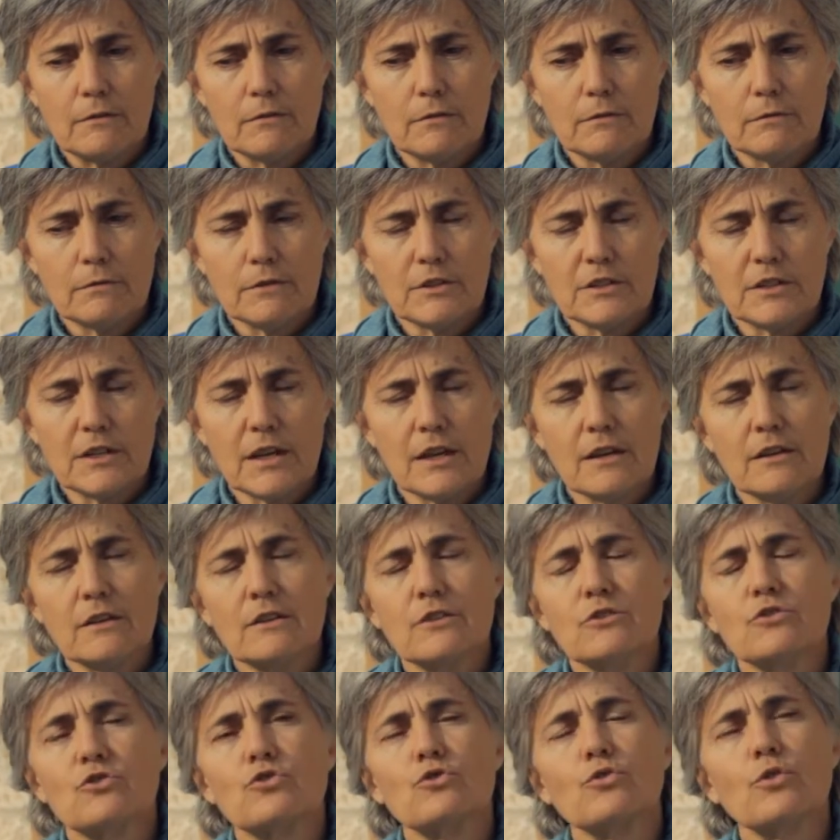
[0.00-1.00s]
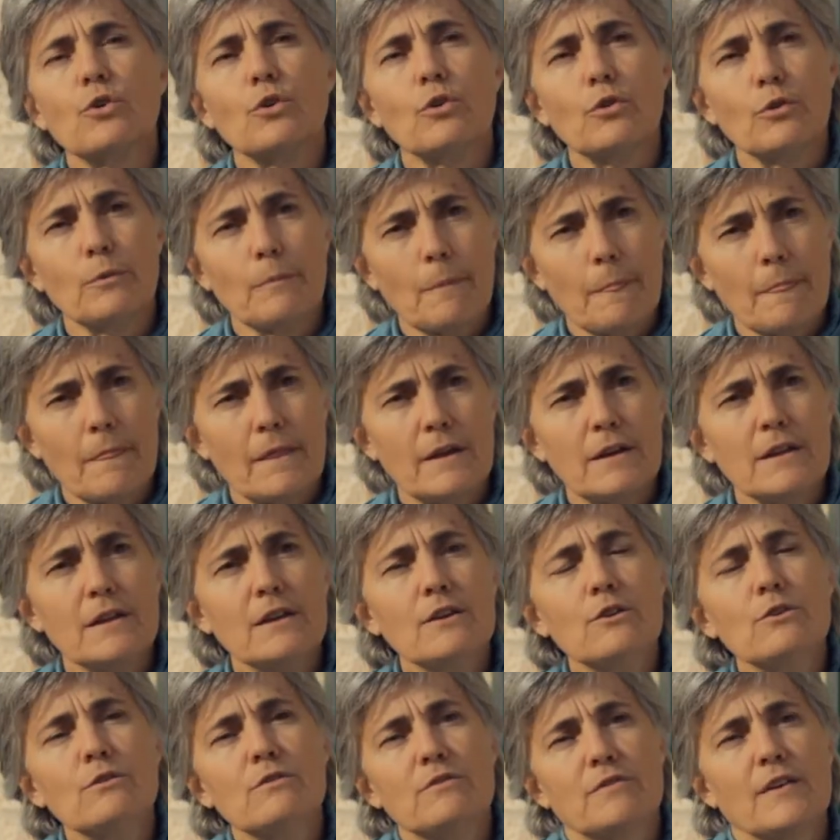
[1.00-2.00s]
retain control, that
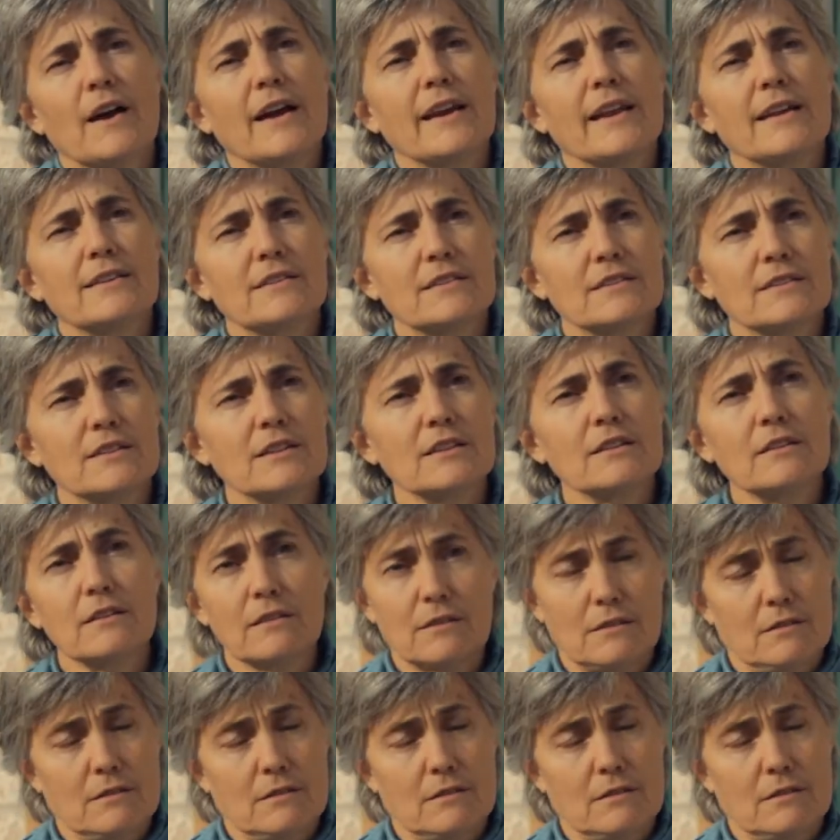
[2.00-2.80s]
he who finances it